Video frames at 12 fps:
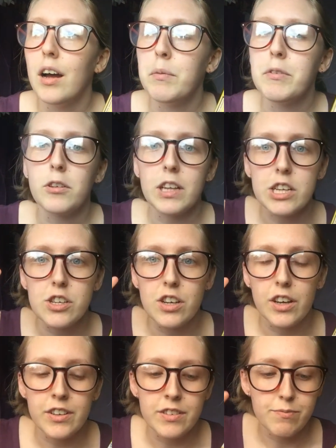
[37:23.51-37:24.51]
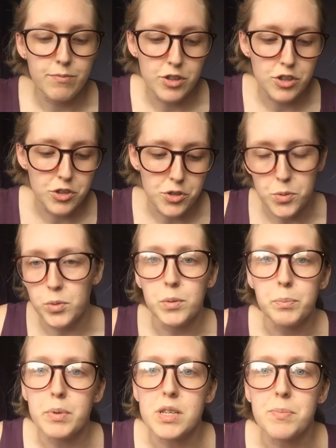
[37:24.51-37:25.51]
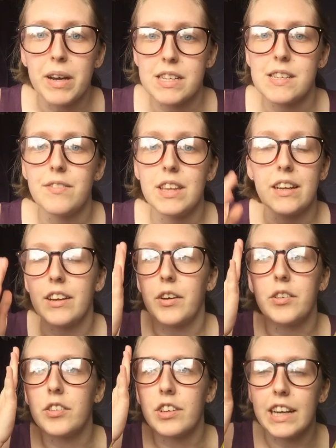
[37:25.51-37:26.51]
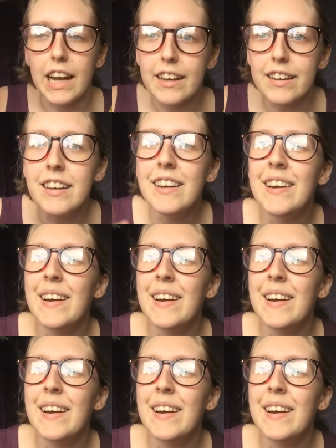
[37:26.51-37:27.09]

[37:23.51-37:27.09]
We've got like a dual perspective thing going on again.